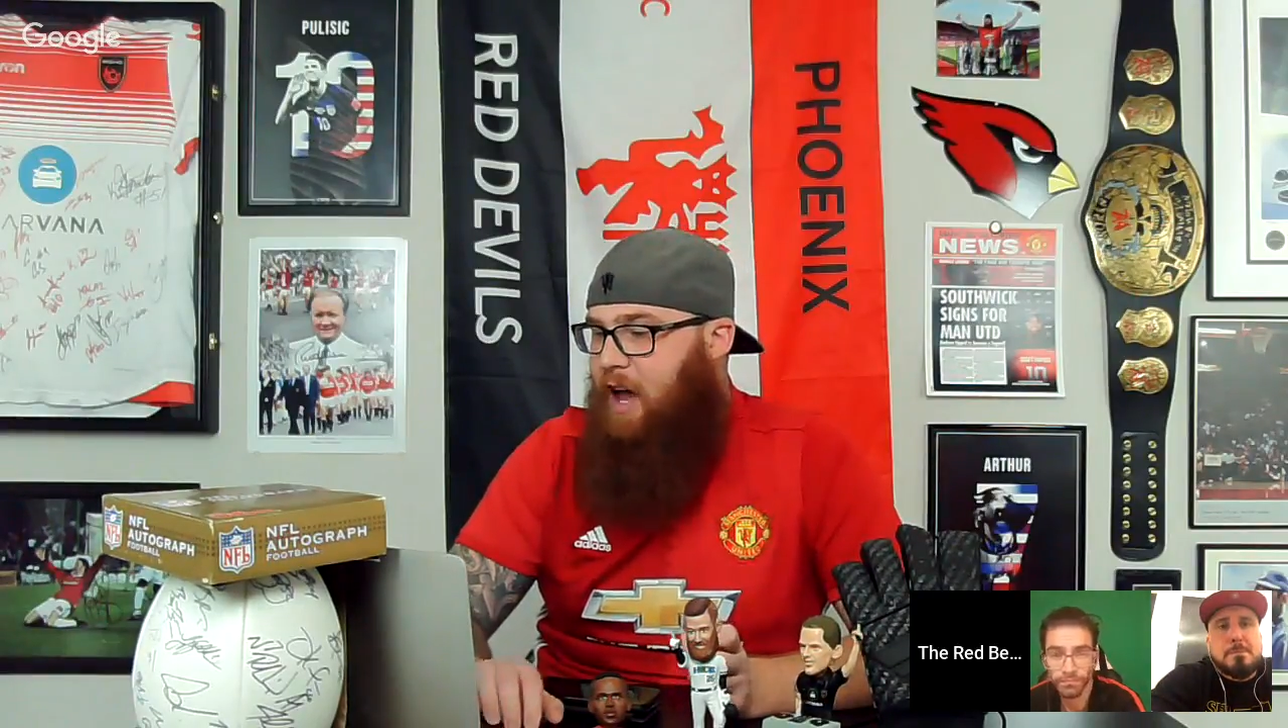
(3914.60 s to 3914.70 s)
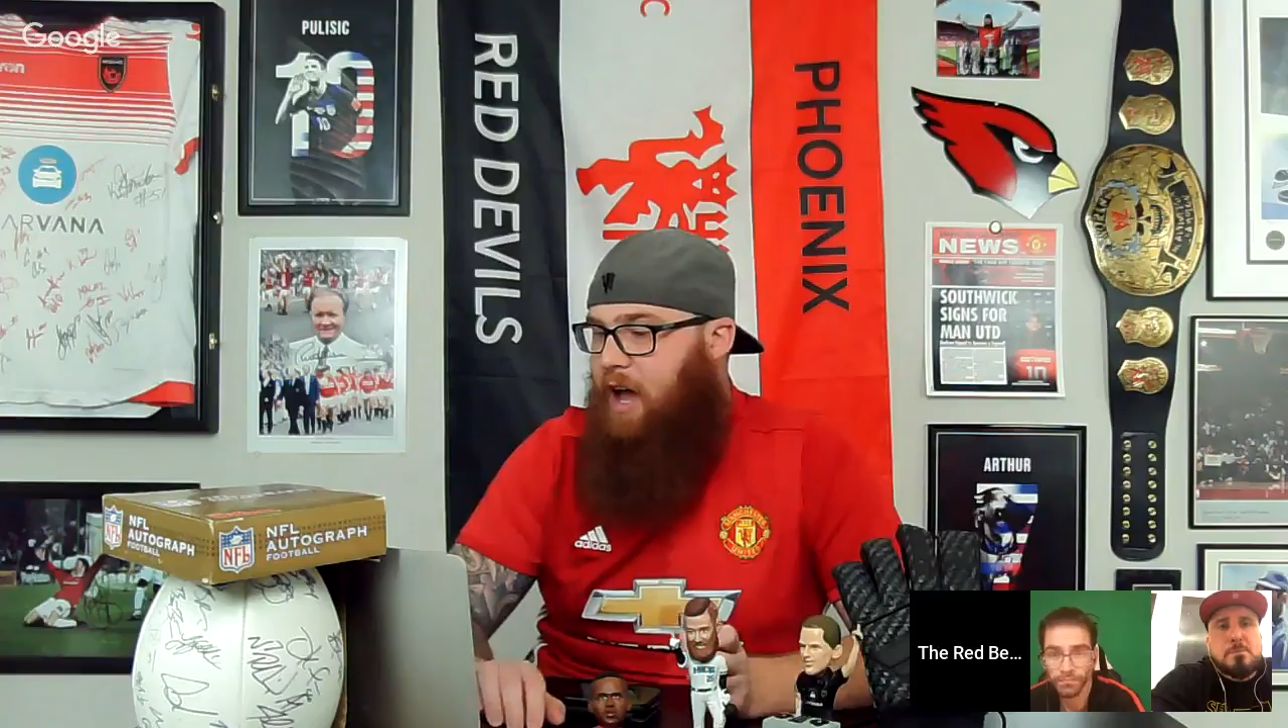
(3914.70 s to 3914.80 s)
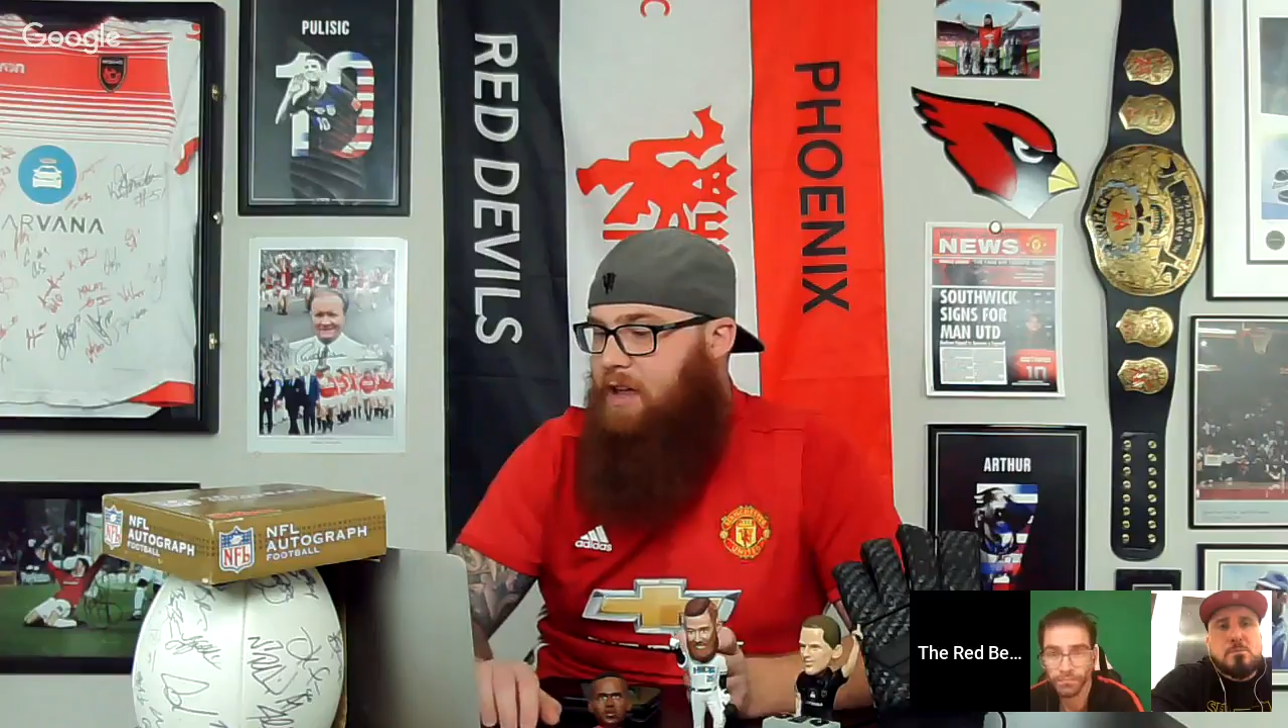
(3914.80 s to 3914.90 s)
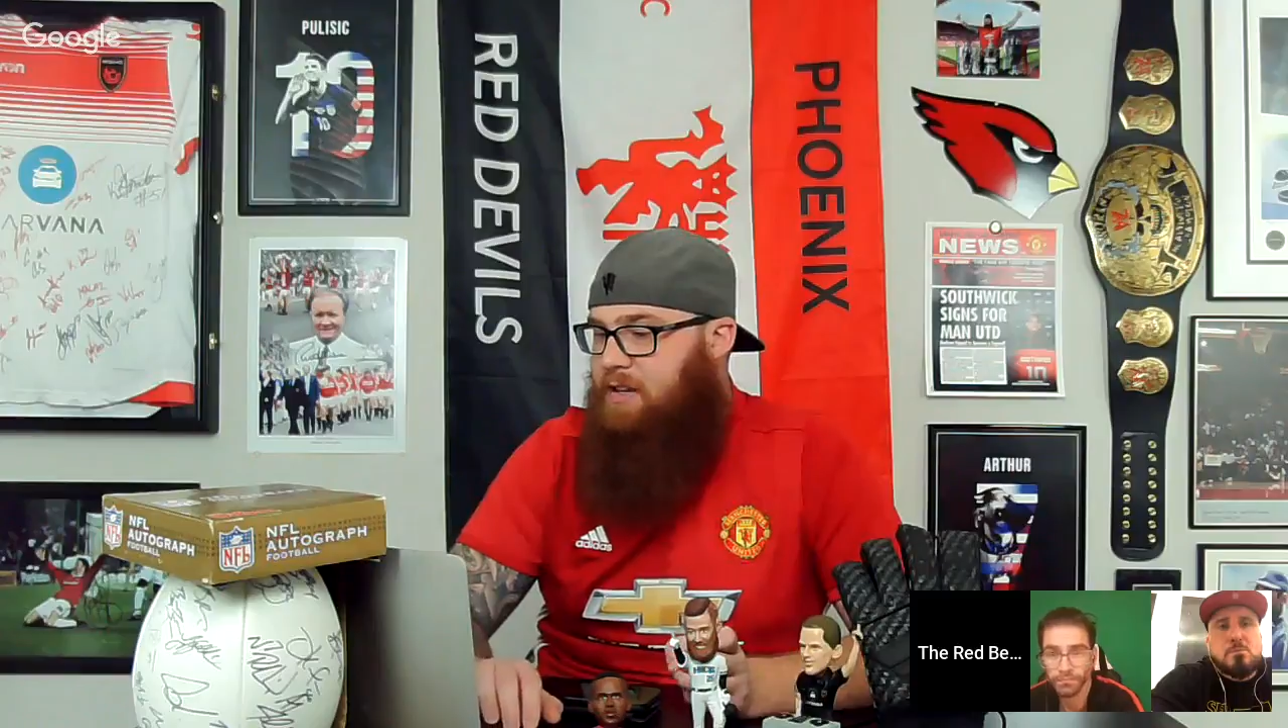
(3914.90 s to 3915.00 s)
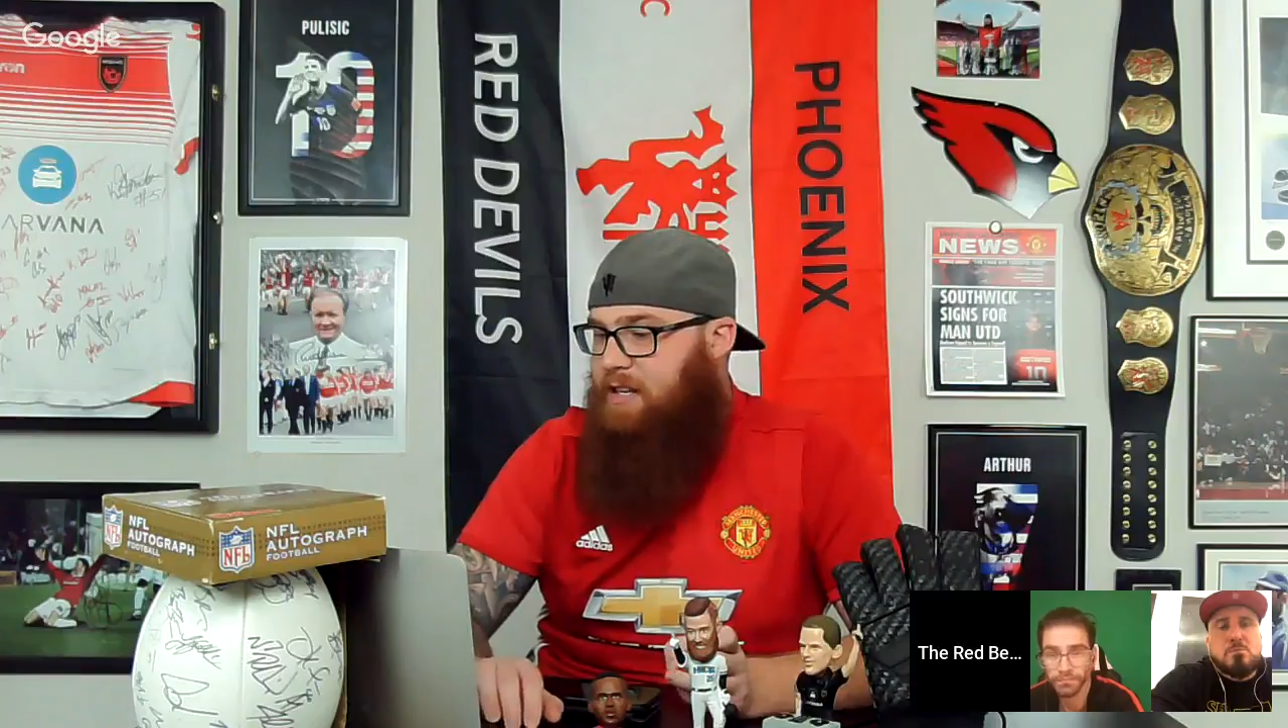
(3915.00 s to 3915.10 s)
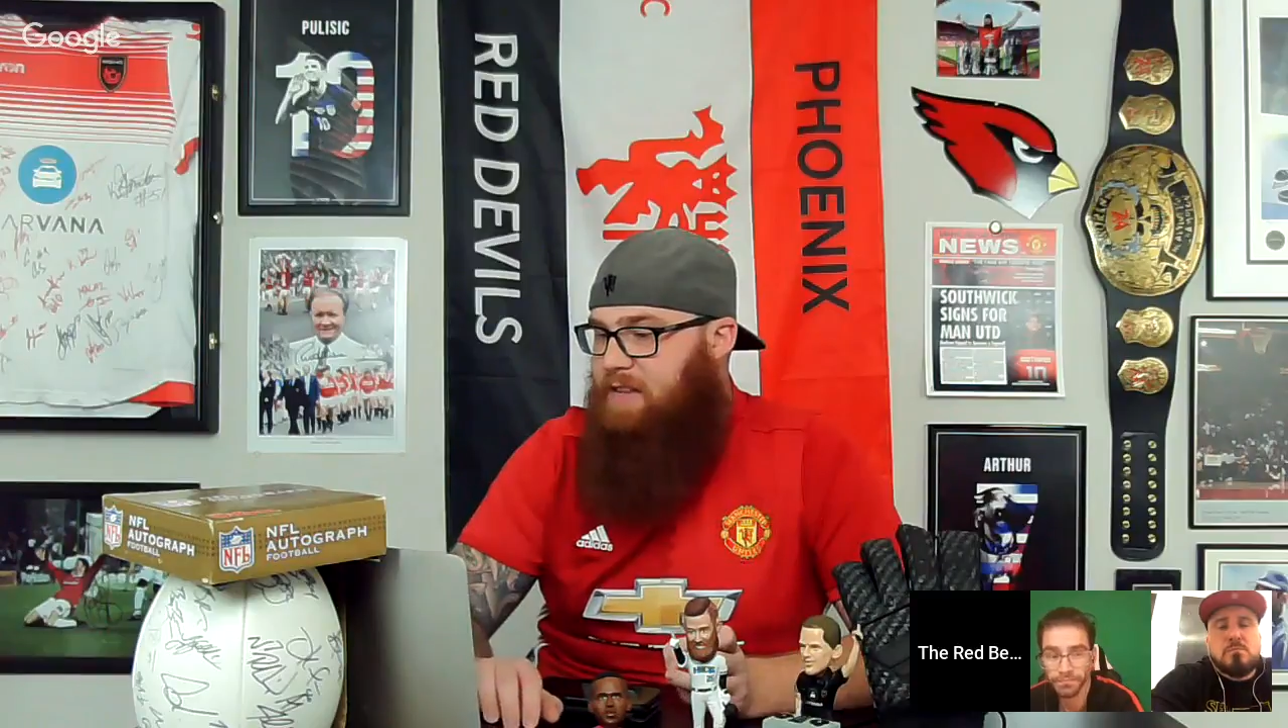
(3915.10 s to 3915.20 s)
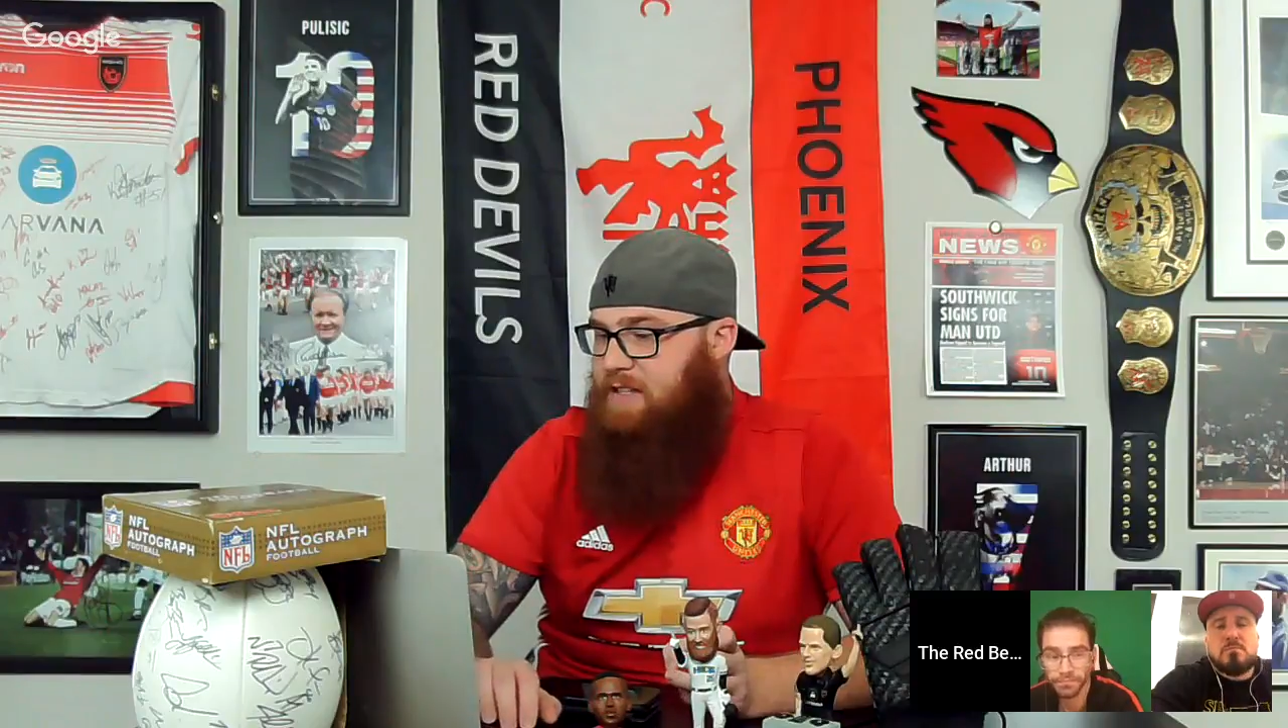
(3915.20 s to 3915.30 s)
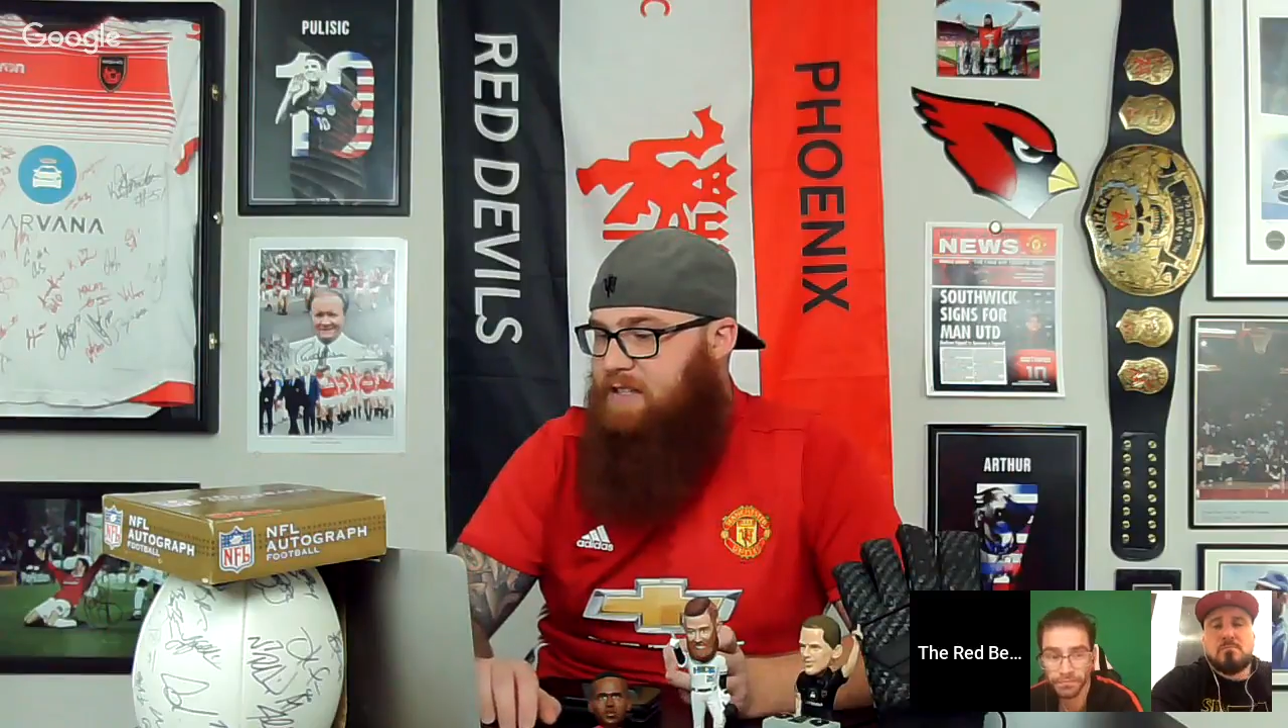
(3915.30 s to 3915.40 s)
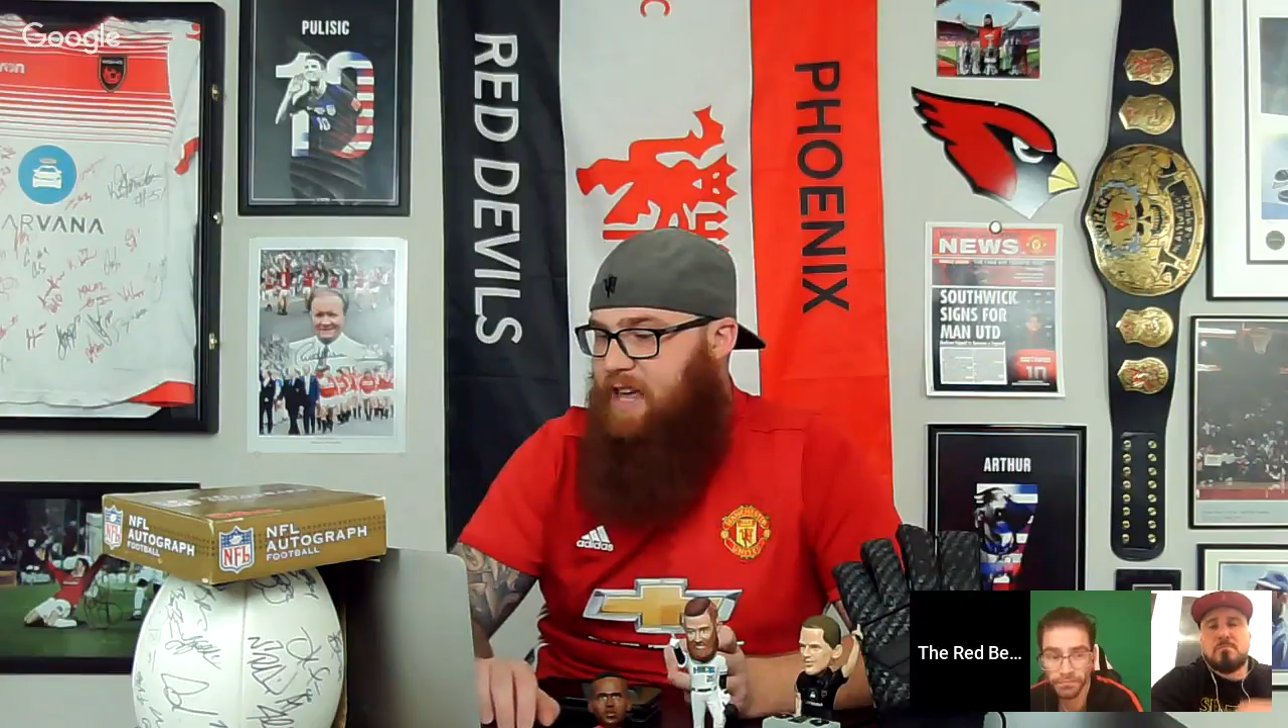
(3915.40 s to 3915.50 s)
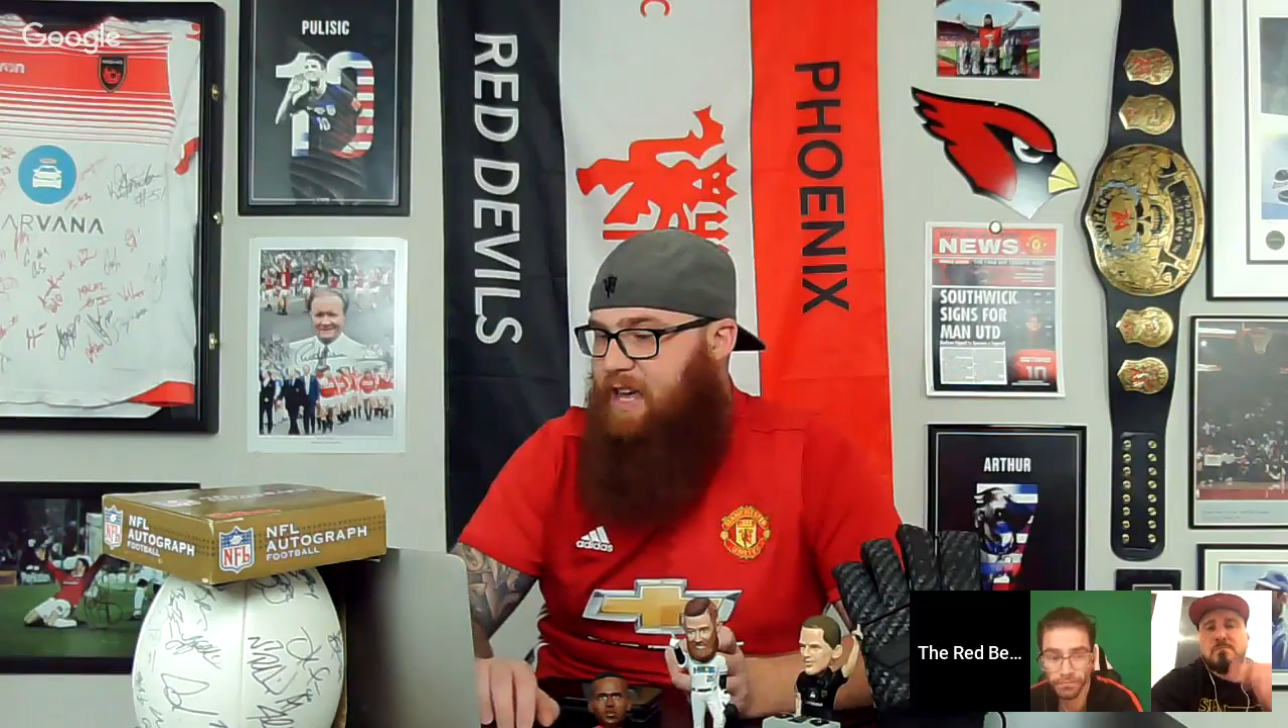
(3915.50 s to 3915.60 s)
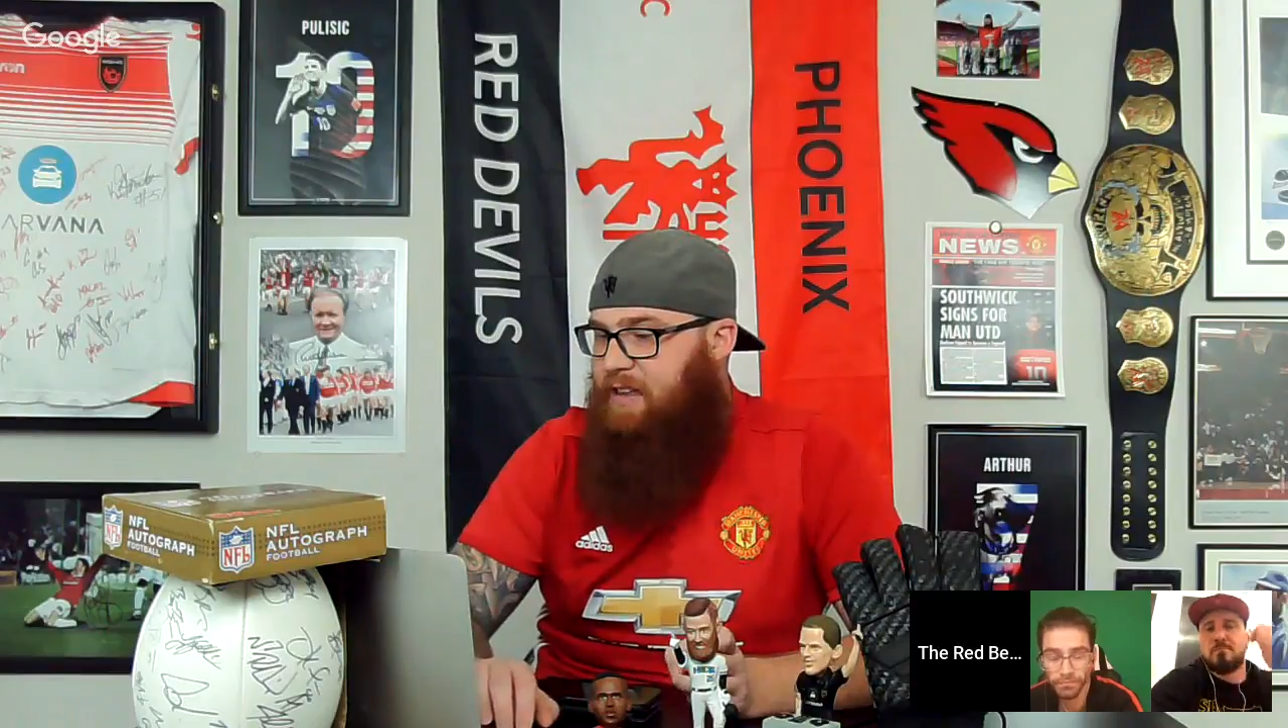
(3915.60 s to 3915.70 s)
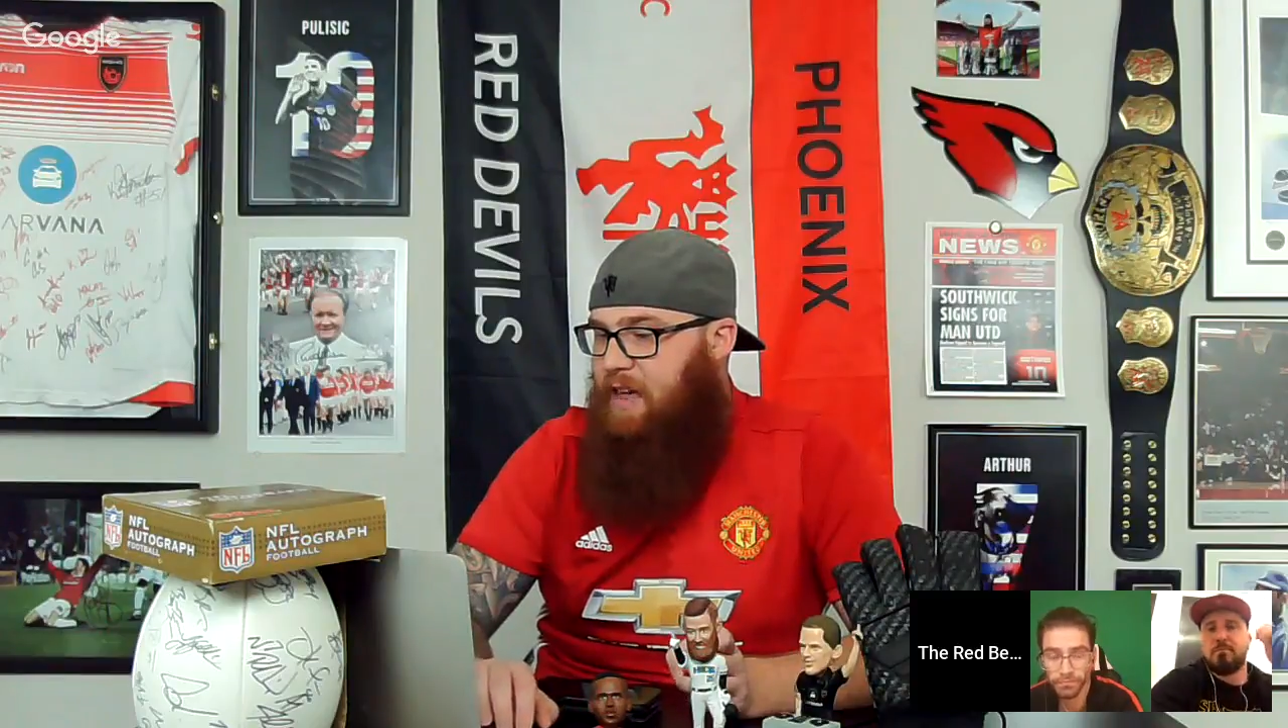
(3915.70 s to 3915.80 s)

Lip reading: did this thing